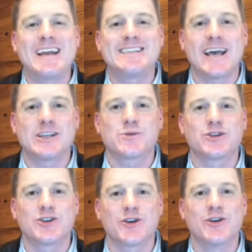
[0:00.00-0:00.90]
Big Ten's
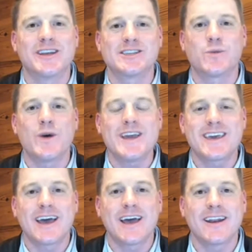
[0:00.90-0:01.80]
return this
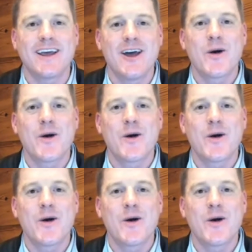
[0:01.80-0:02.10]
weekend.